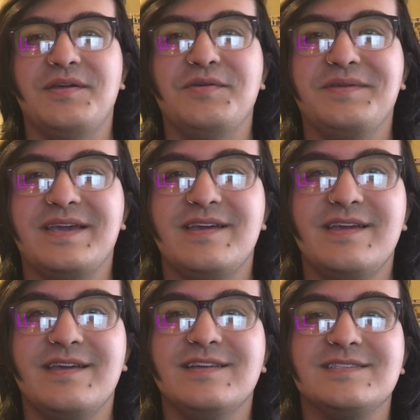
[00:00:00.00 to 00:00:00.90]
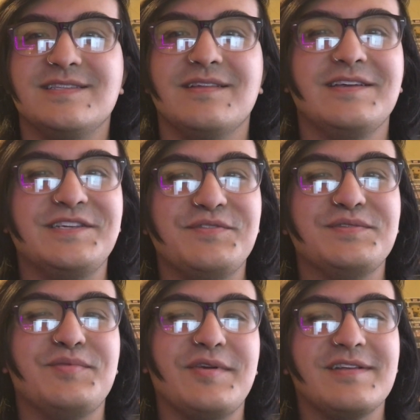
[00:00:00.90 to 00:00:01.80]
okay, it's not like she
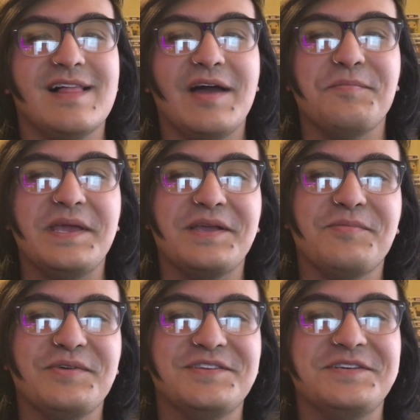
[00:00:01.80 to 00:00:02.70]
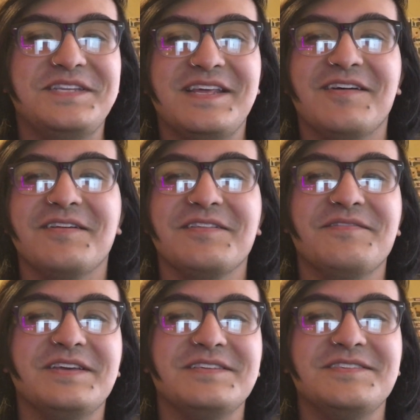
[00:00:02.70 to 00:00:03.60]
was wearing clown makeup when she did all of
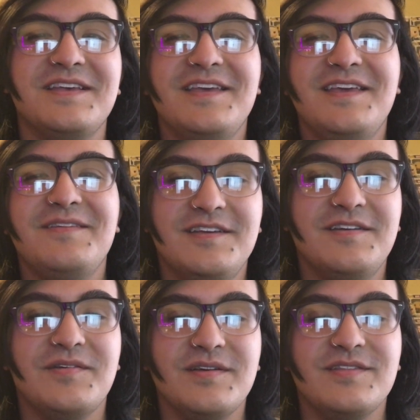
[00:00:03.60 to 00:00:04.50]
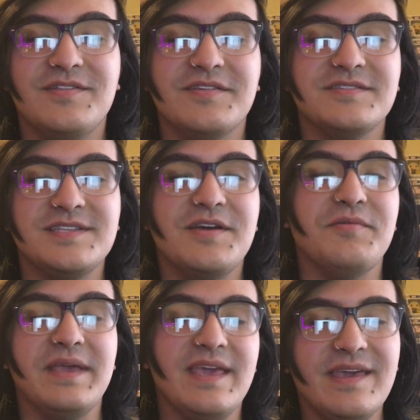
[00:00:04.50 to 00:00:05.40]
this. There's
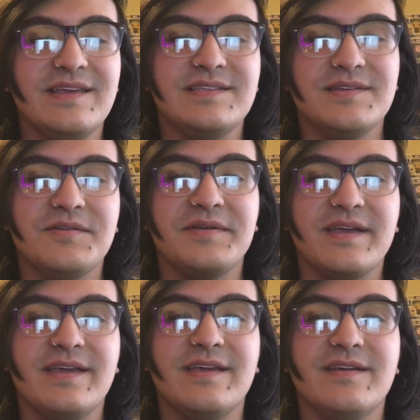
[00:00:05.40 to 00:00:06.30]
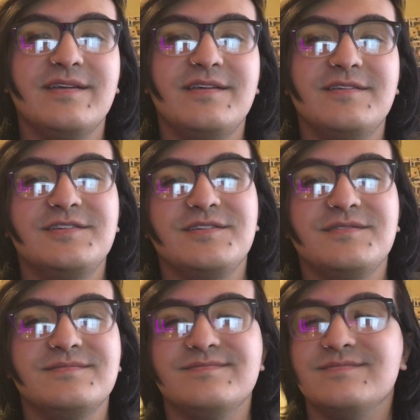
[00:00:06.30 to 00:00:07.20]
no it, okay?
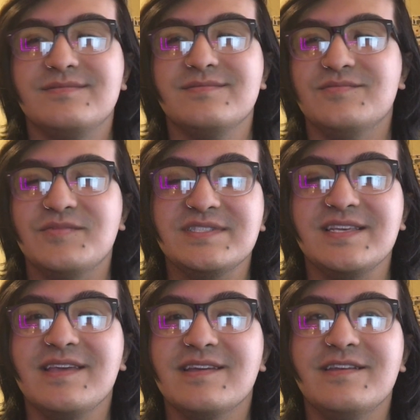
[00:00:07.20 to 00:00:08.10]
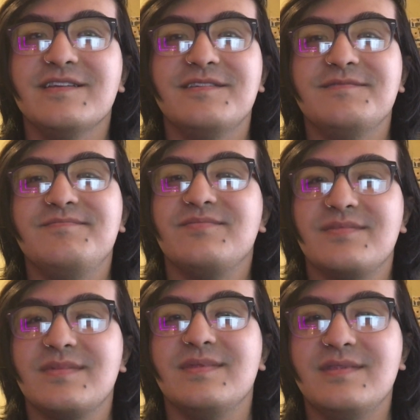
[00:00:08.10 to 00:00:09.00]
Once again,
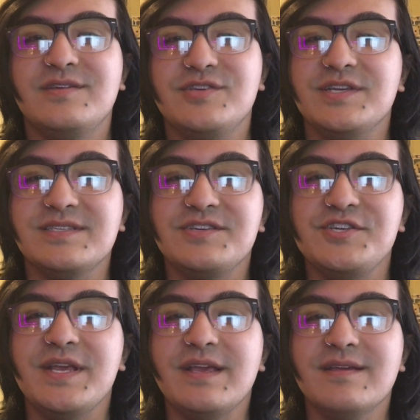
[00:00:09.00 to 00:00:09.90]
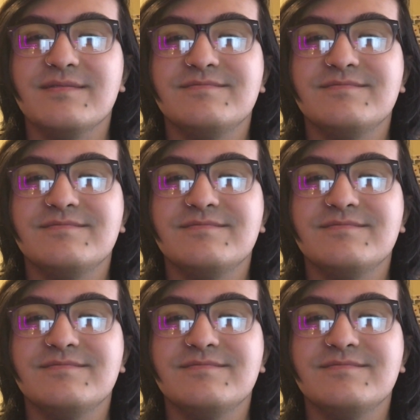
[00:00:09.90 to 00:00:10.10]
she's a she.